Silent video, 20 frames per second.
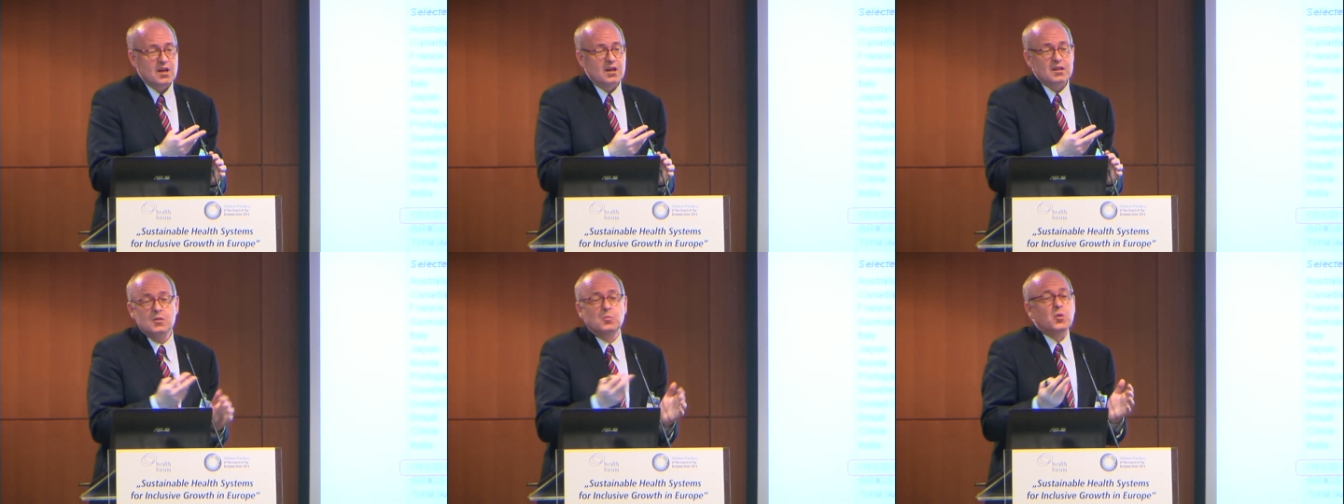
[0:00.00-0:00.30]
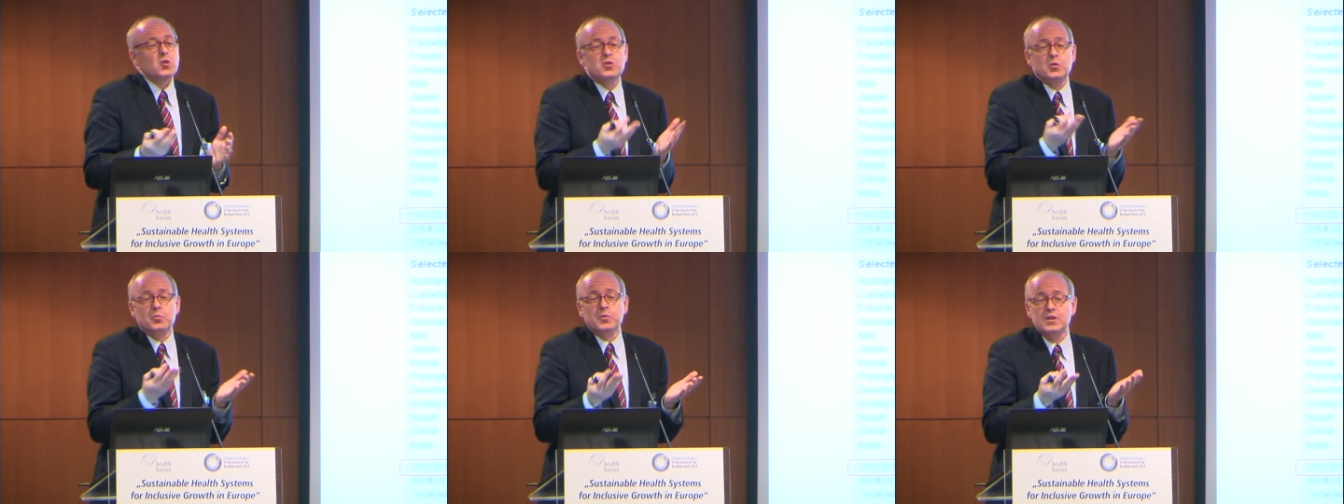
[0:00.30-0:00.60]
the
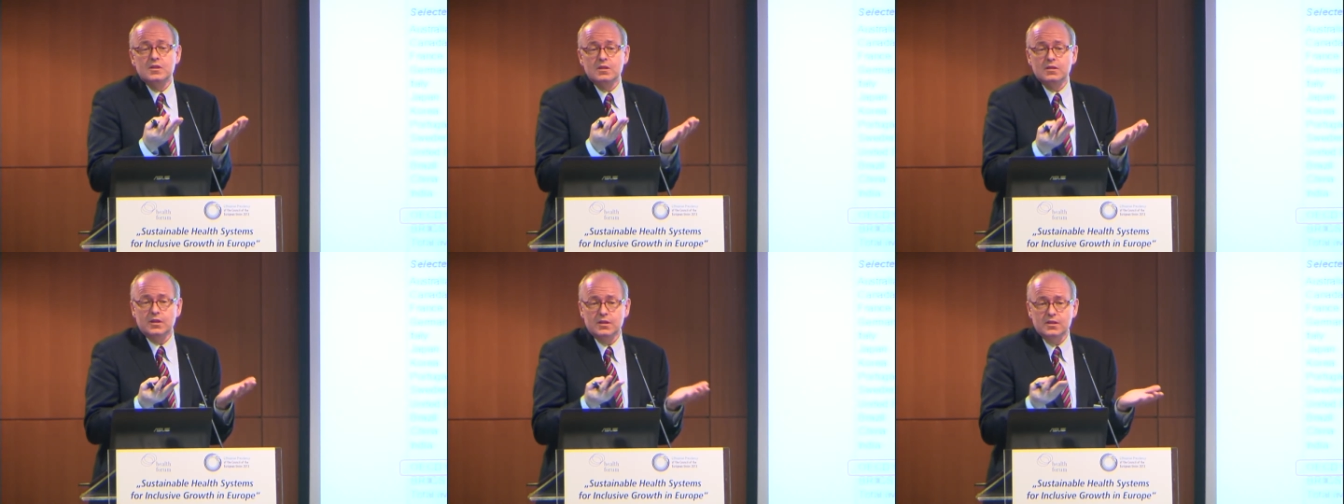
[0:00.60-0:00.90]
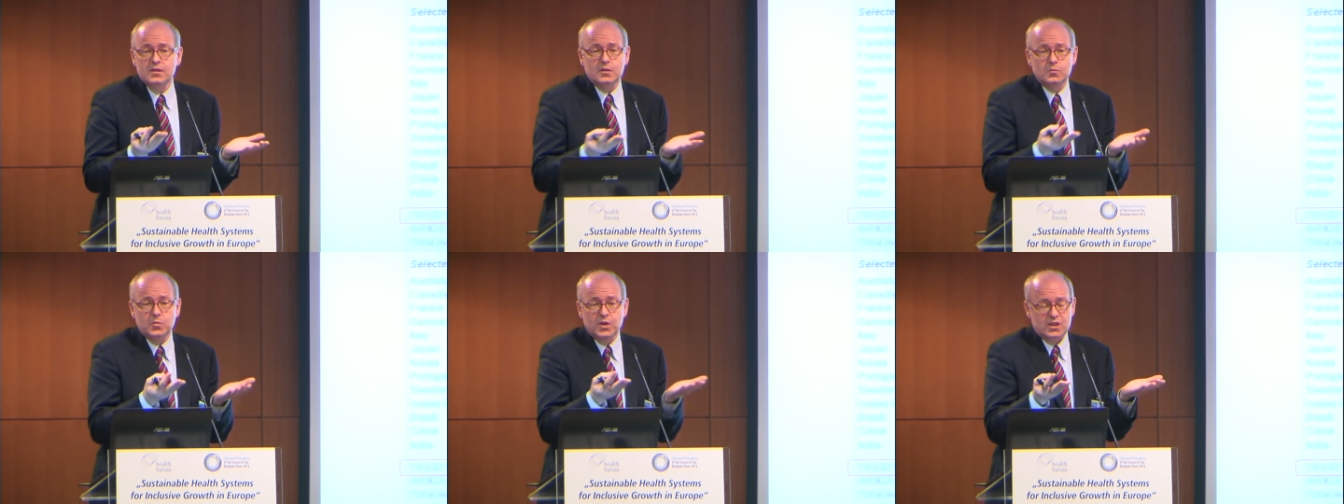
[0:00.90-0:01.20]
most recent
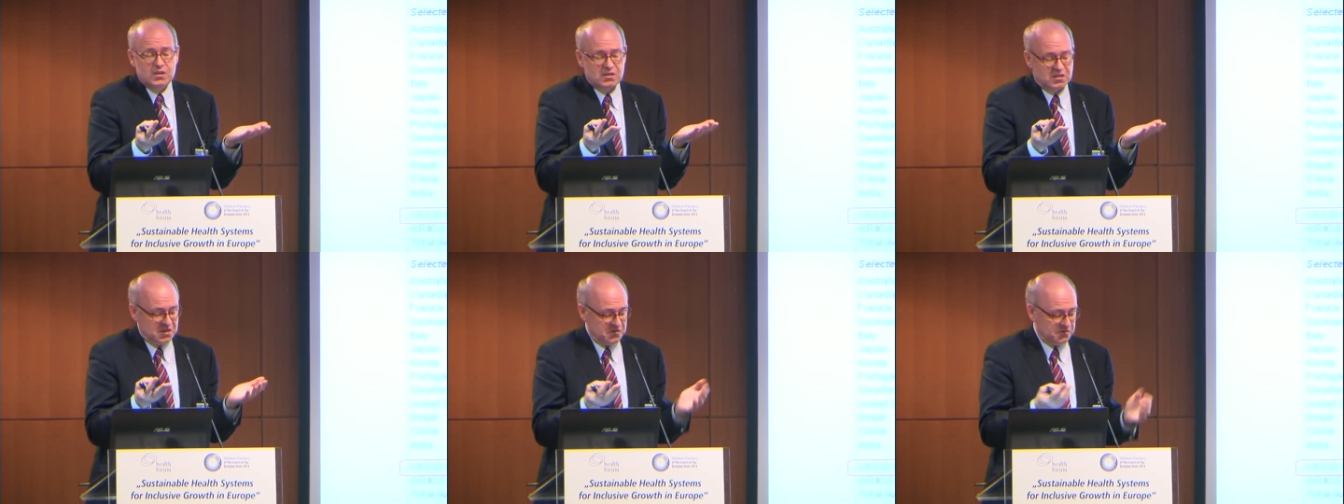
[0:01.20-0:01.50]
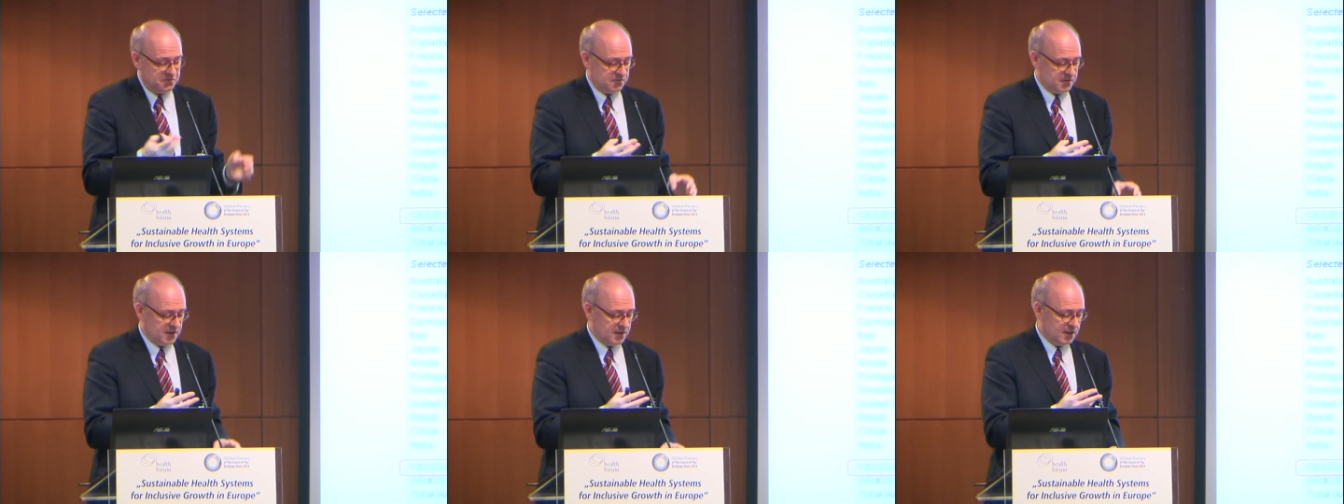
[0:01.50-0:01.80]
estimates
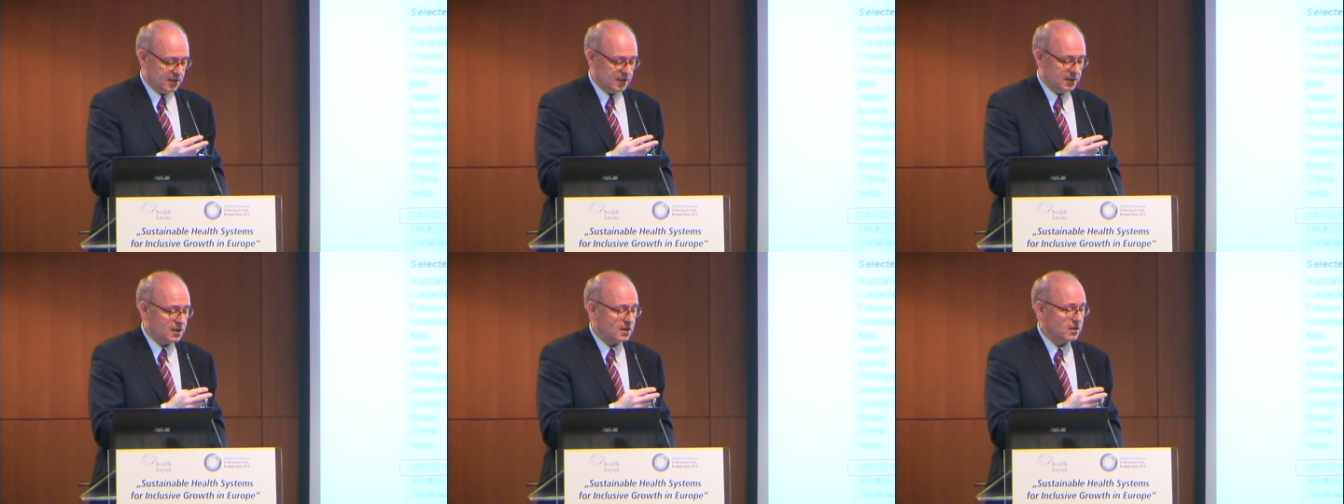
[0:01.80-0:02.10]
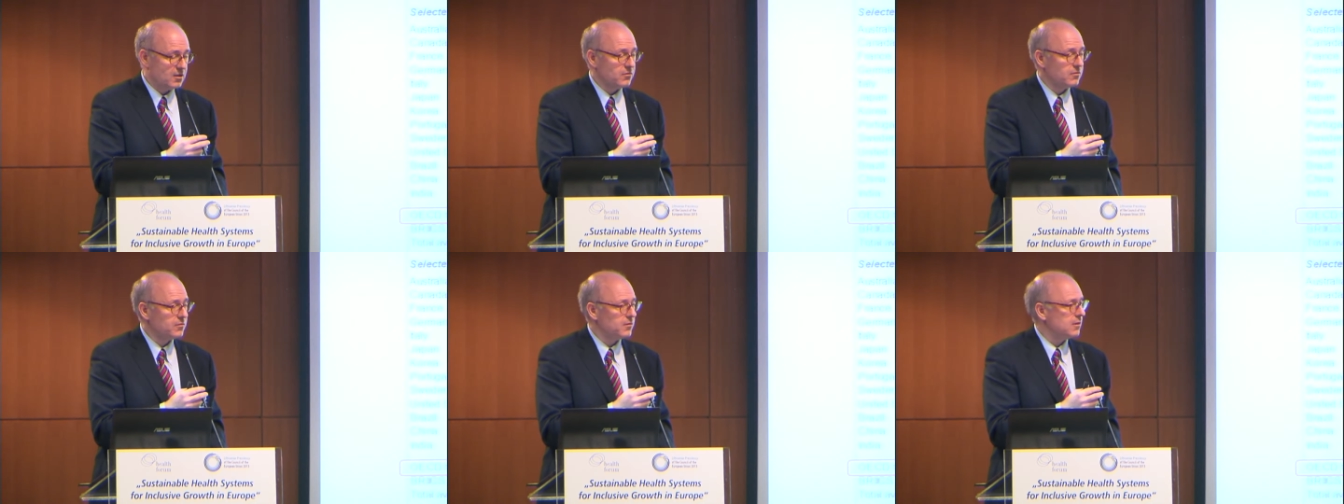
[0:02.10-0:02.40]
give that
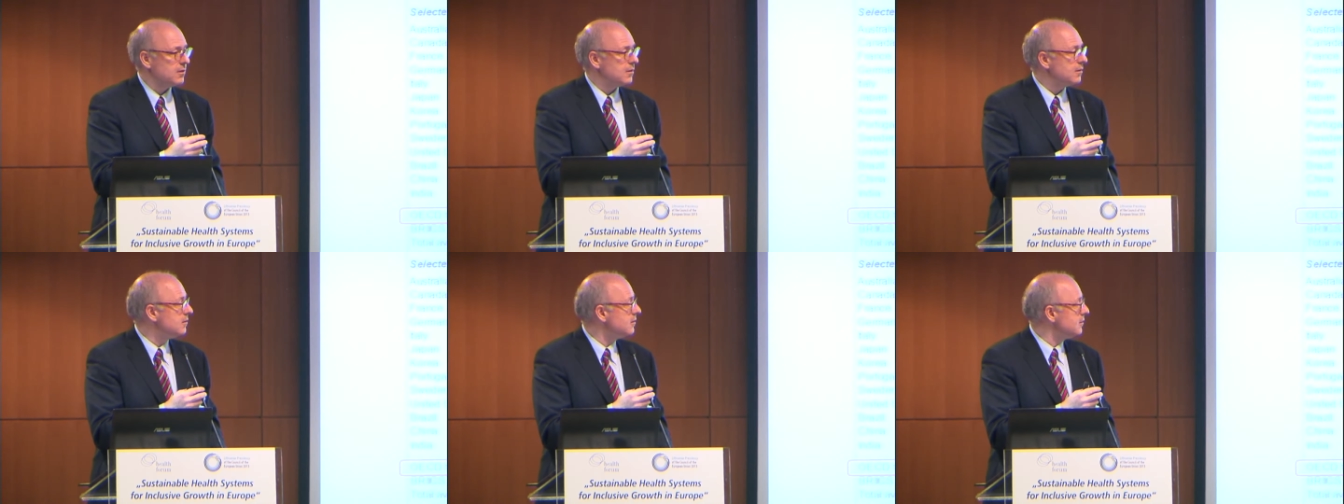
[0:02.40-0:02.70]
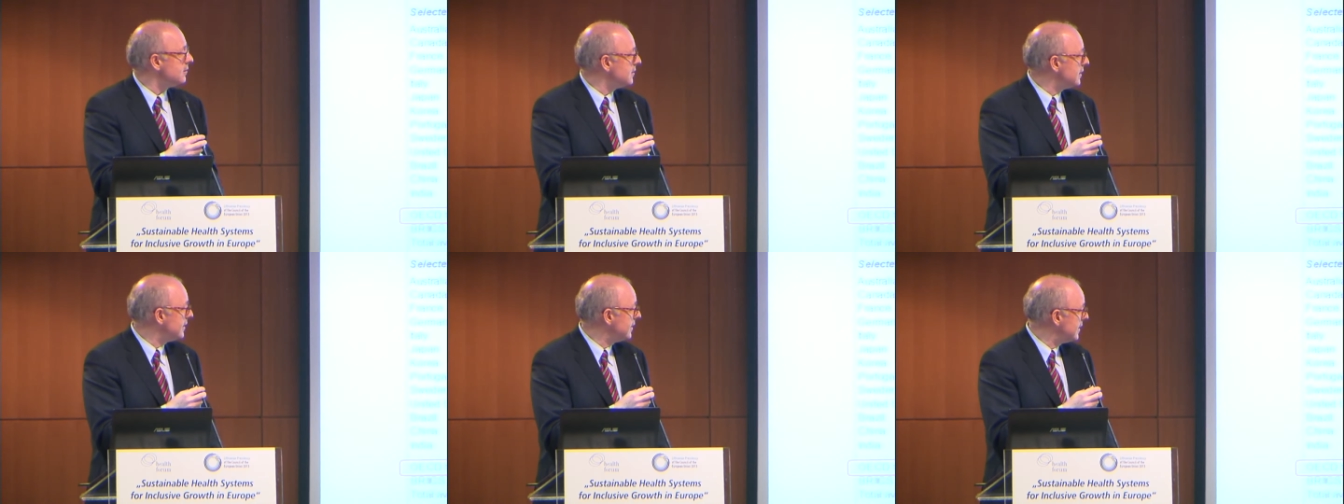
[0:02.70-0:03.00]
kind of
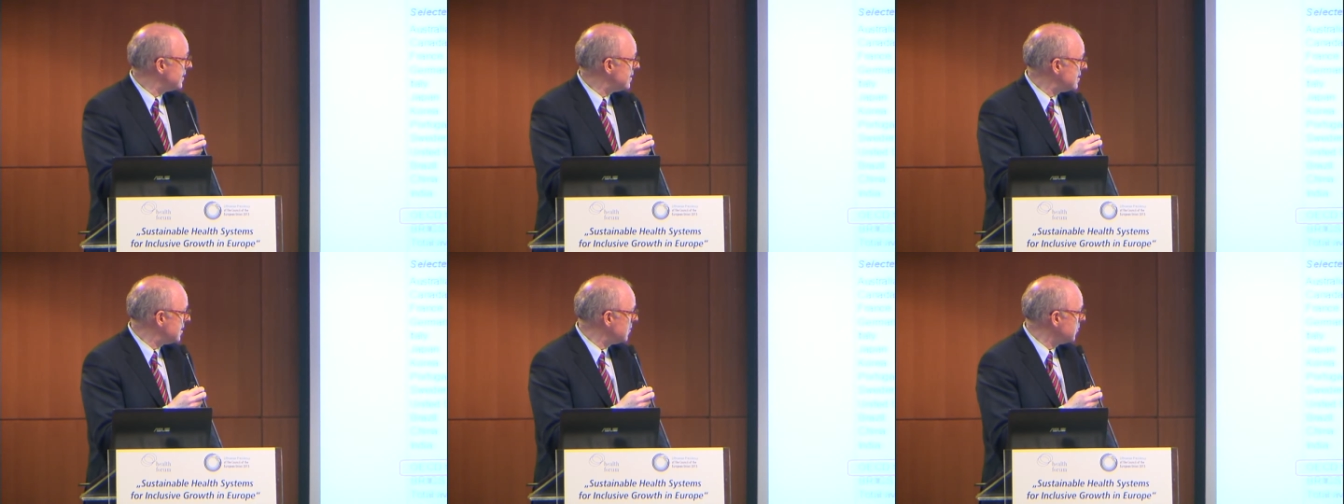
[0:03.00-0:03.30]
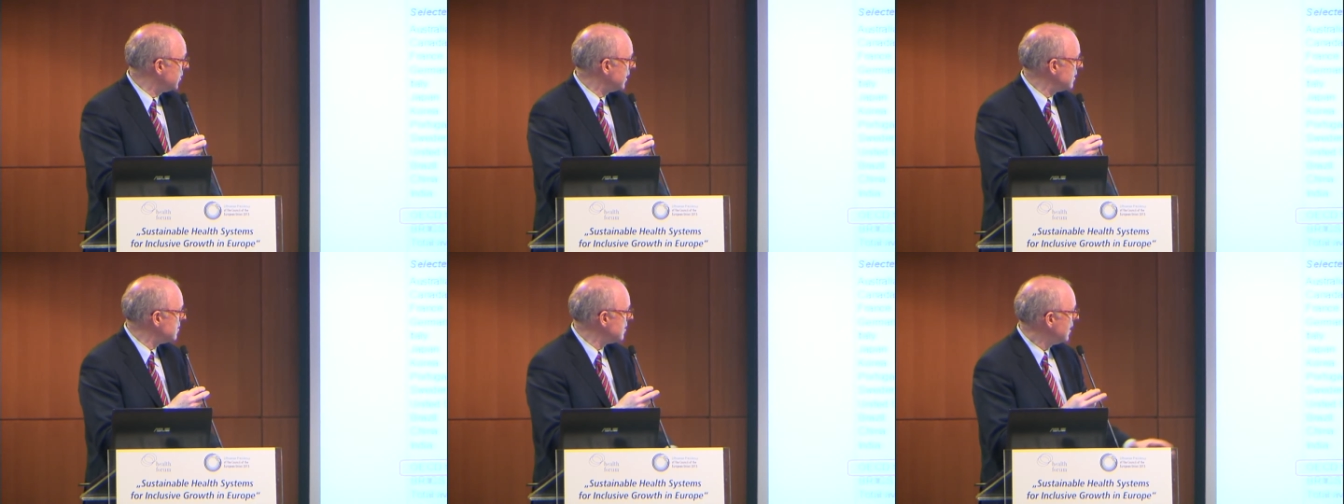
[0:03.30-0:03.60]

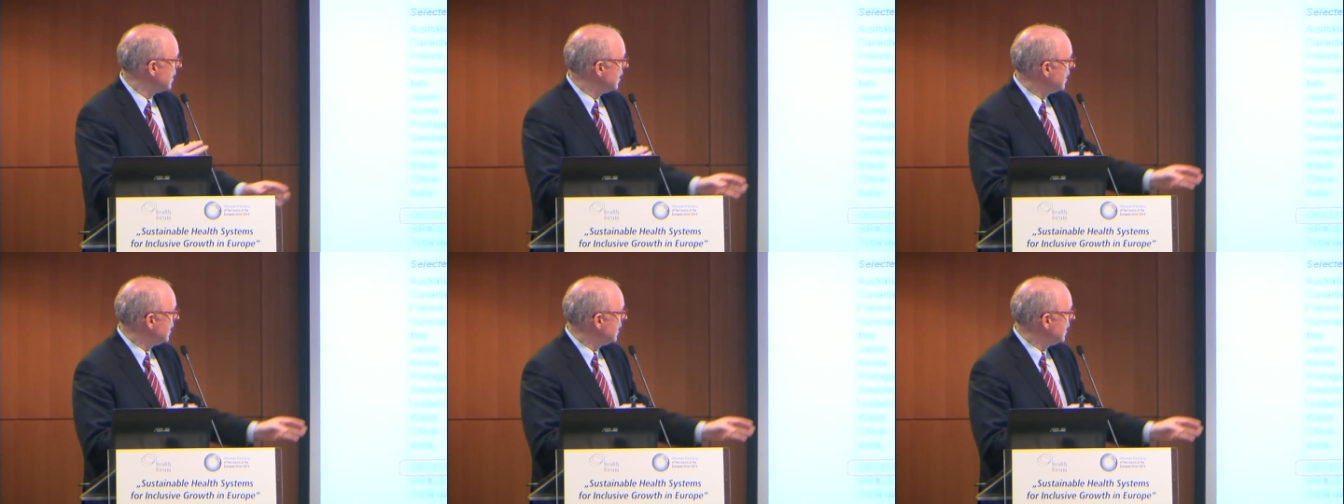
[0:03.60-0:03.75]
estimate.